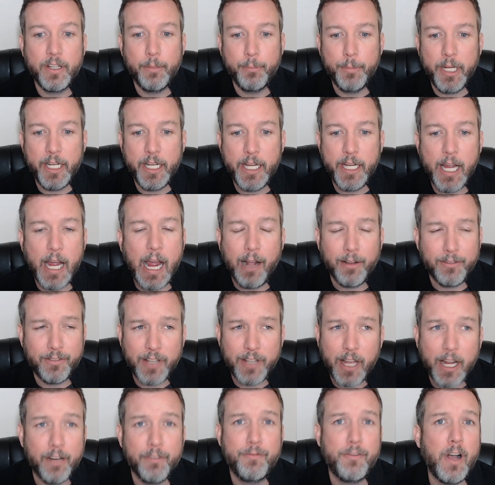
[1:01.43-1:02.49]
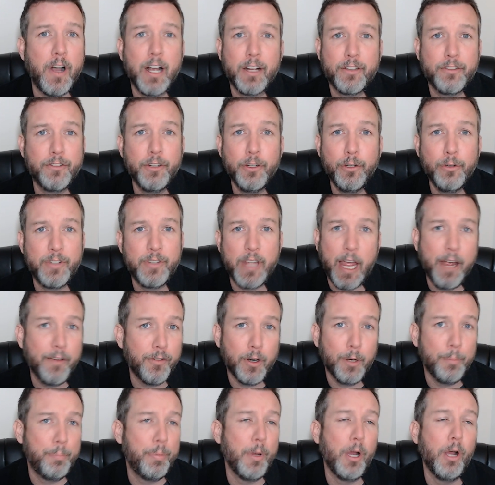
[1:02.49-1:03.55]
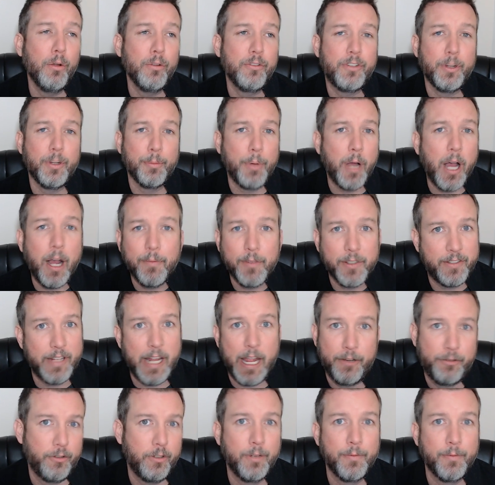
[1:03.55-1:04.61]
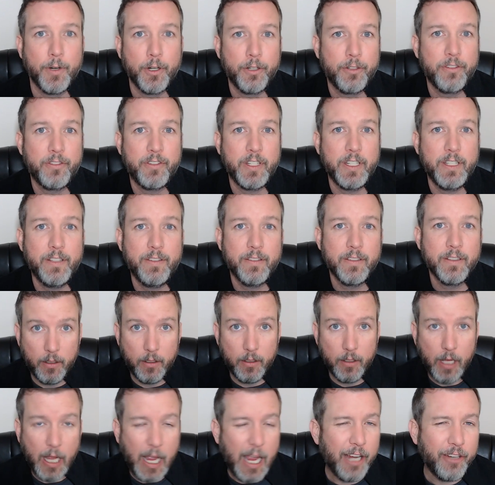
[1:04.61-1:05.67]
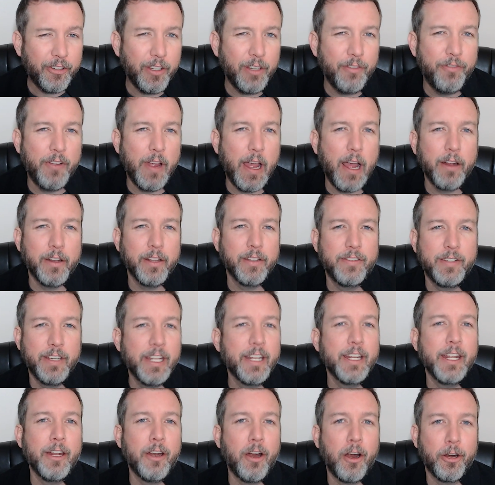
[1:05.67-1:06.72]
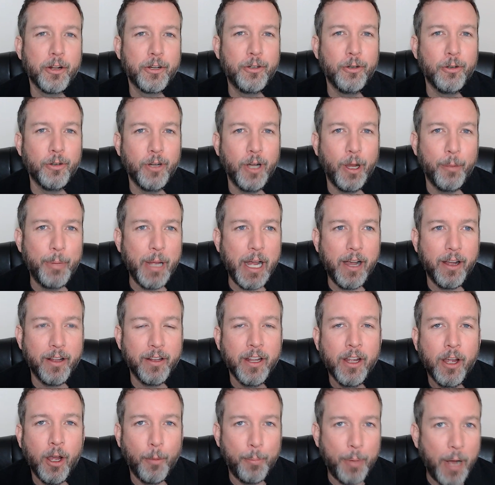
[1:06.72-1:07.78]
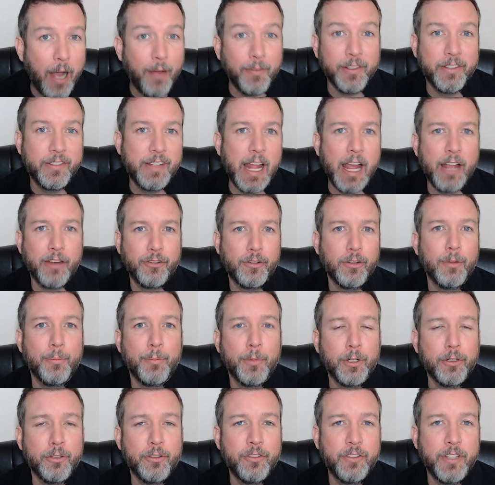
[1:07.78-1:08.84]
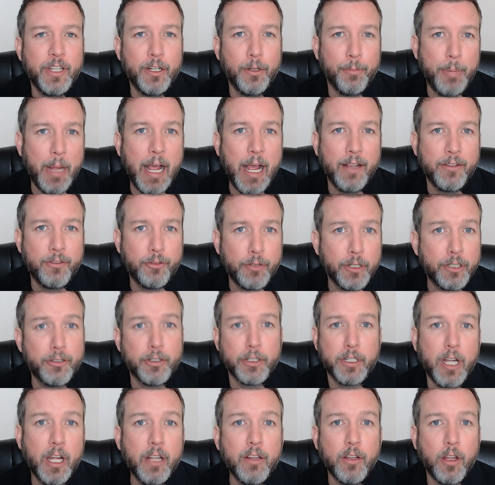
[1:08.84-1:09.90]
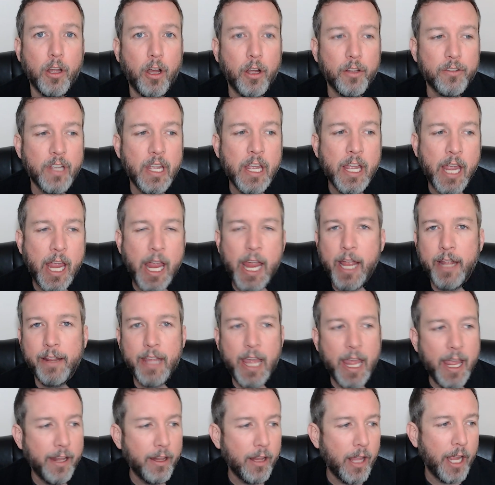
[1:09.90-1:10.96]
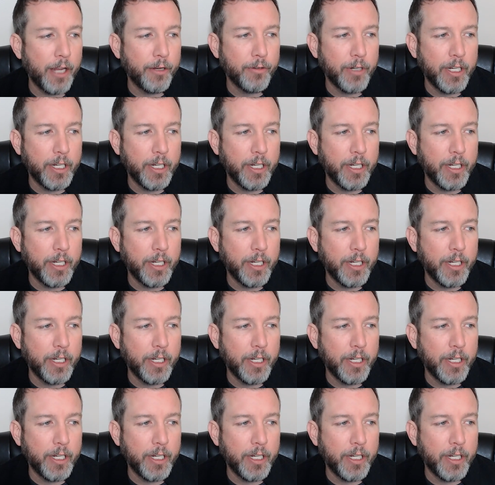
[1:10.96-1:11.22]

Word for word: in the media outside of Fox News ever opposed Obama's national emergencies. I actually found a CNN article about Obama's national emergency to pass stricter gun laws, and the headline